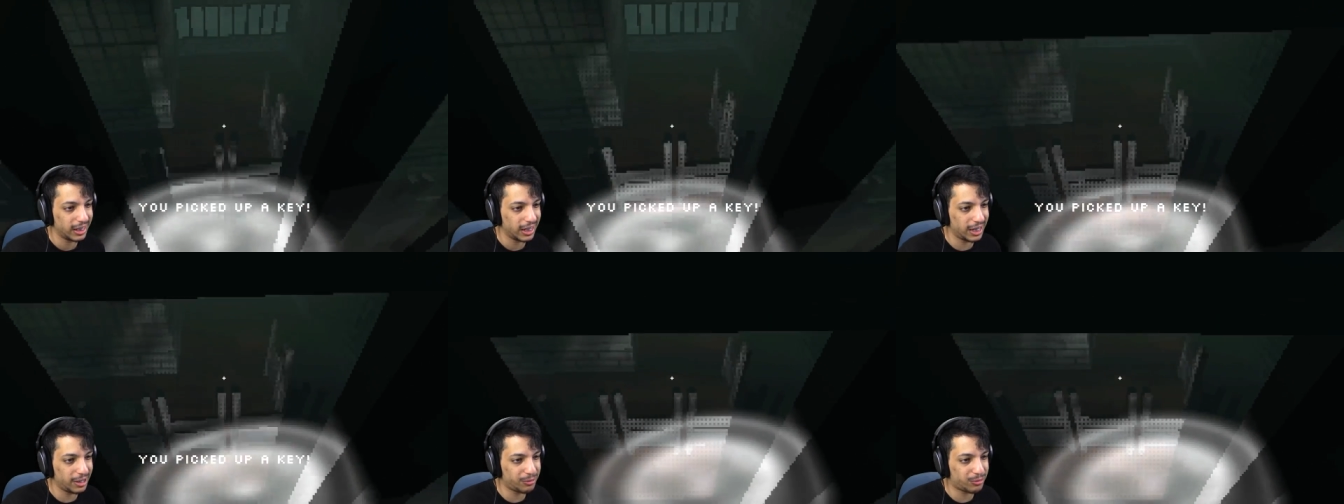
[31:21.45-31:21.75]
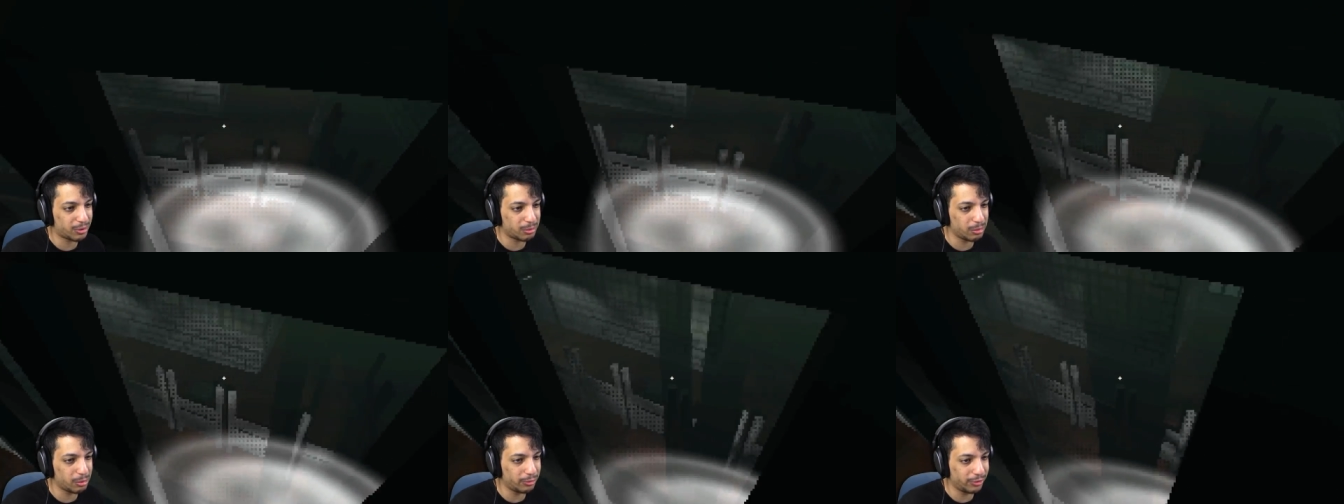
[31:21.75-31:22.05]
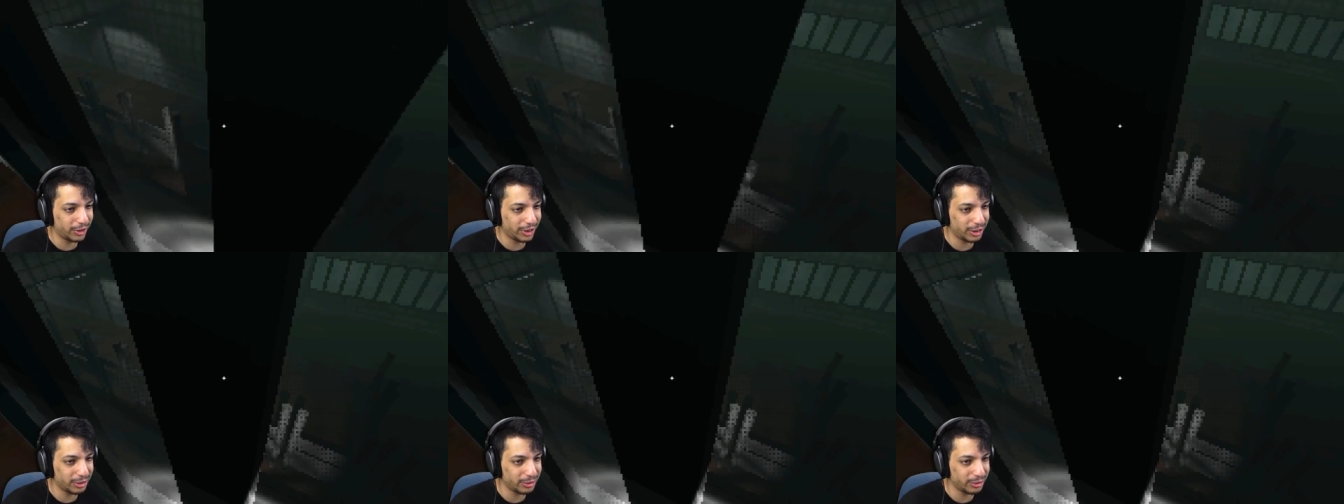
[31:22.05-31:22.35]
And from
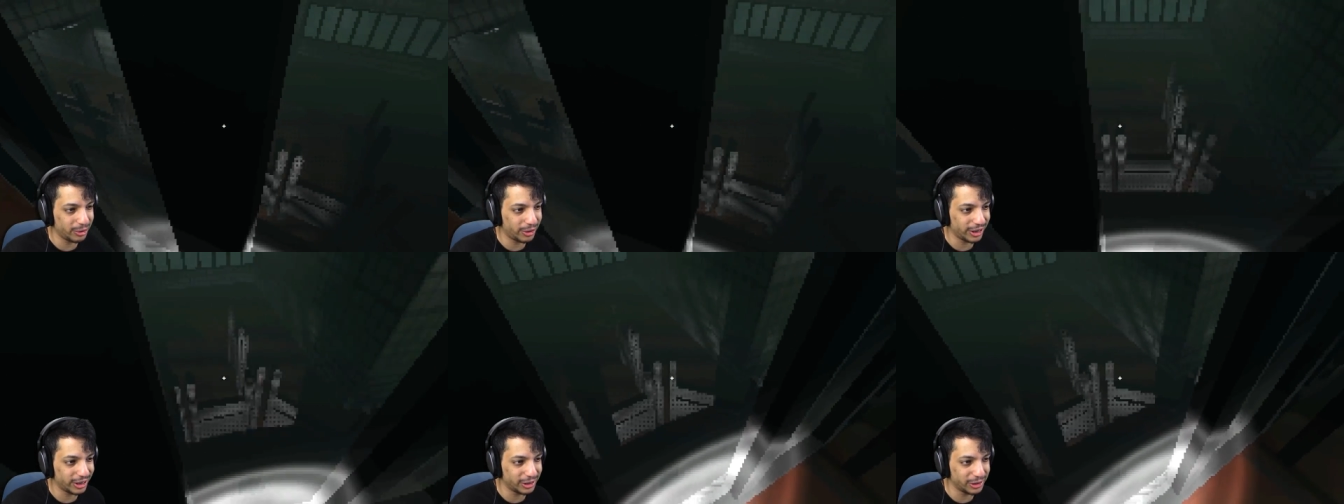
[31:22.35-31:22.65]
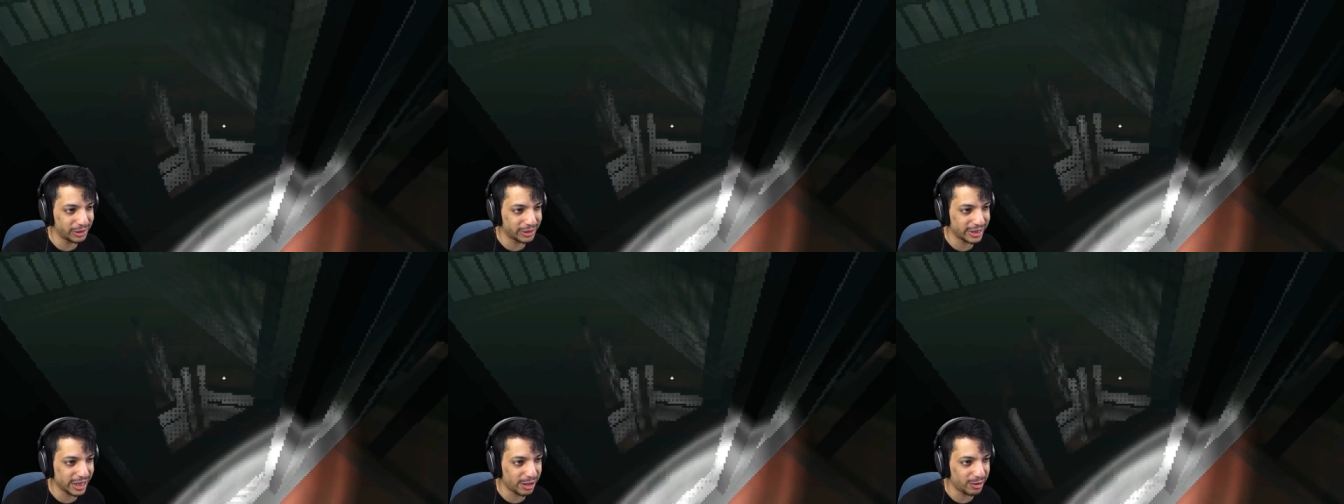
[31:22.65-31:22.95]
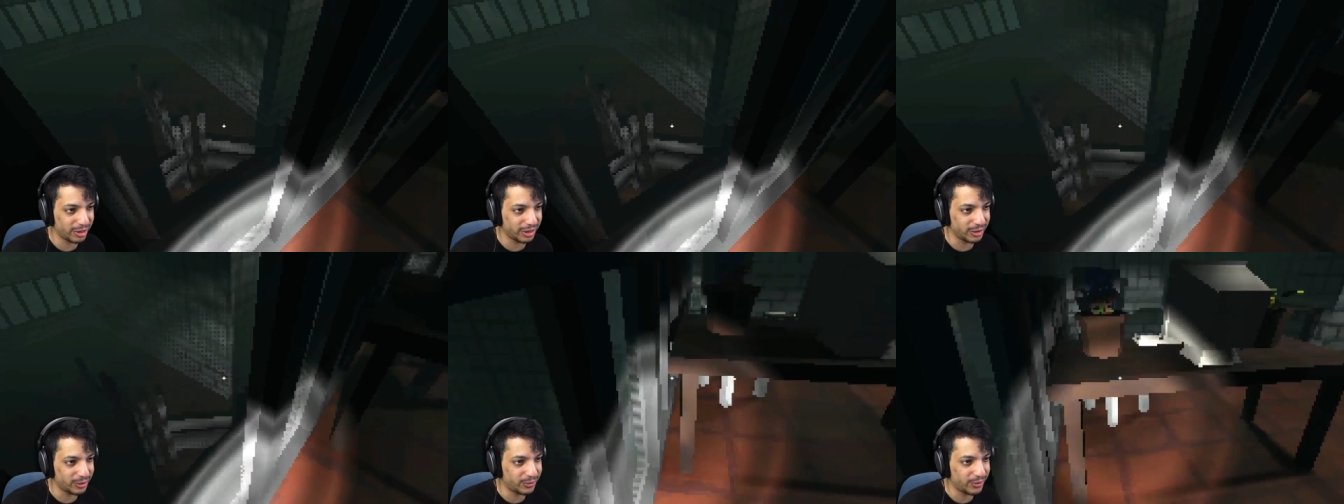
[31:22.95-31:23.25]
over here, you can look
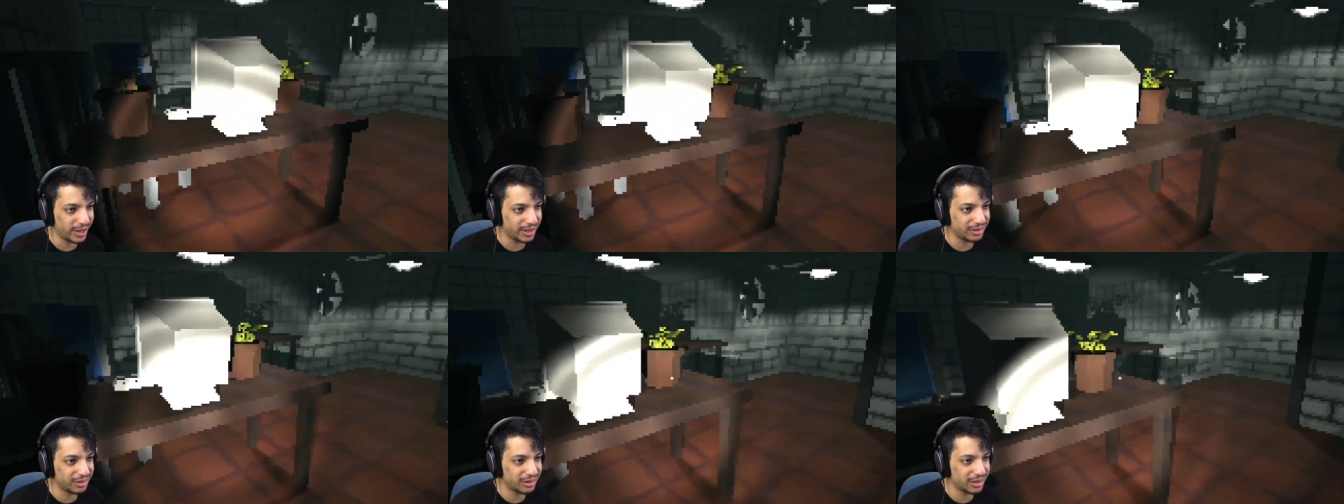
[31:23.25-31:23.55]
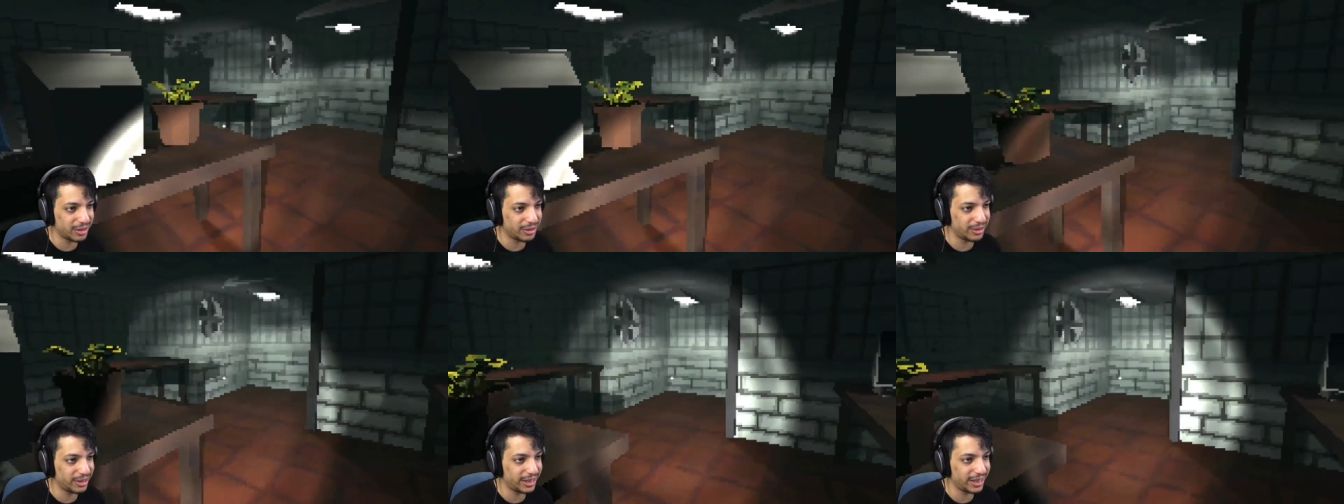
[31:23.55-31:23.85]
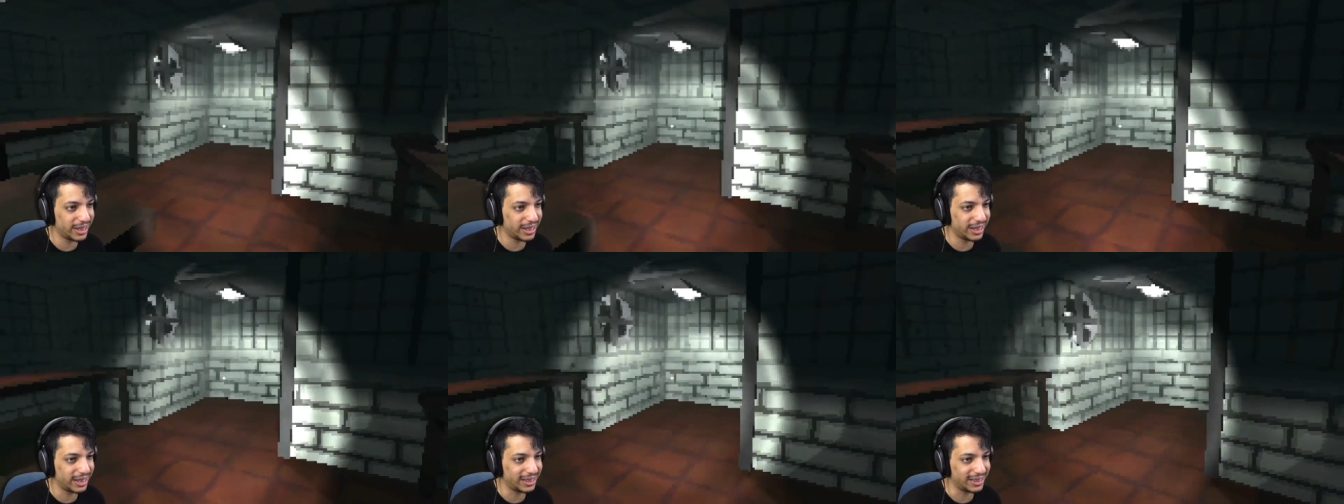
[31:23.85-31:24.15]
down at the fence
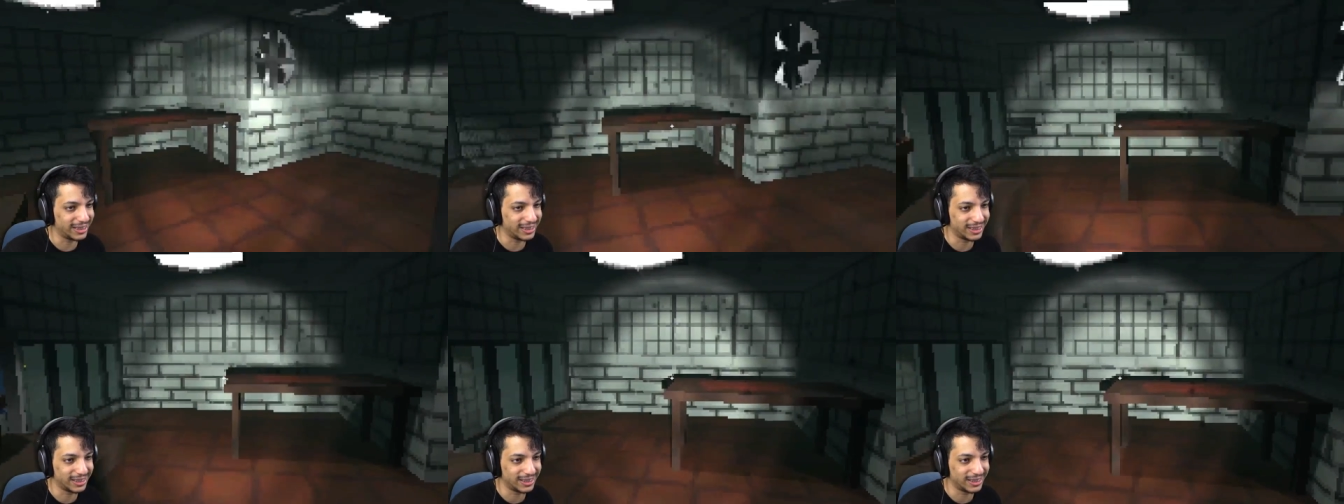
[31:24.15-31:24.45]
area.